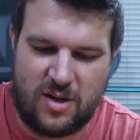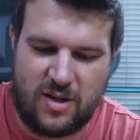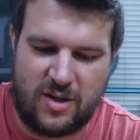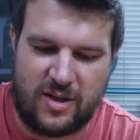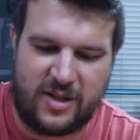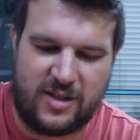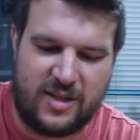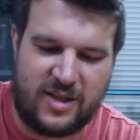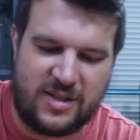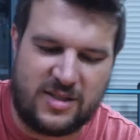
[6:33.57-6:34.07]

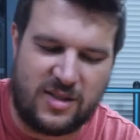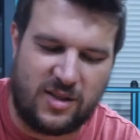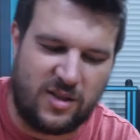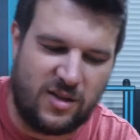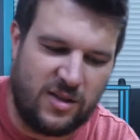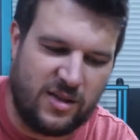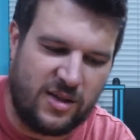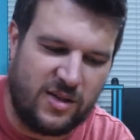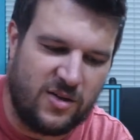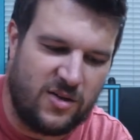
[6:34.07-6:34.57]
Like it's
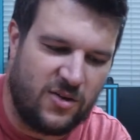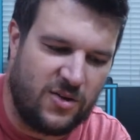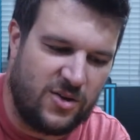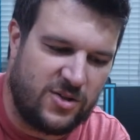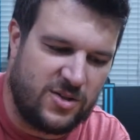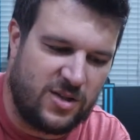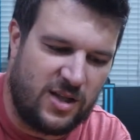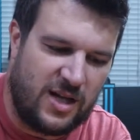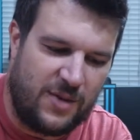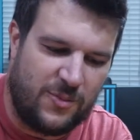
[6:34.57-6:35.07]

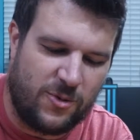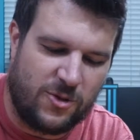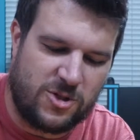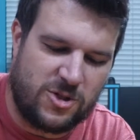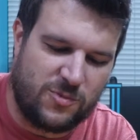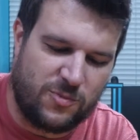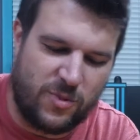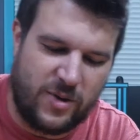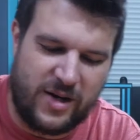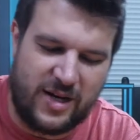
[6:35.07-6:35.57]
there's a lot more
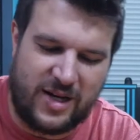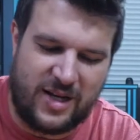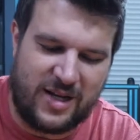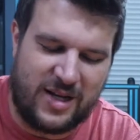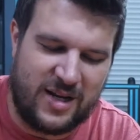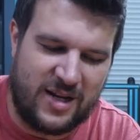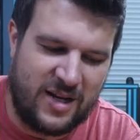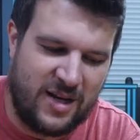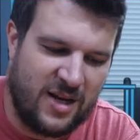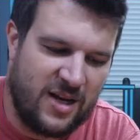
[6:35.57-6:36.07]
spring in
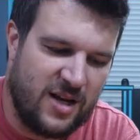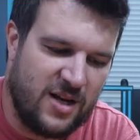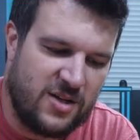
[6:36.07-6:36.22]
it.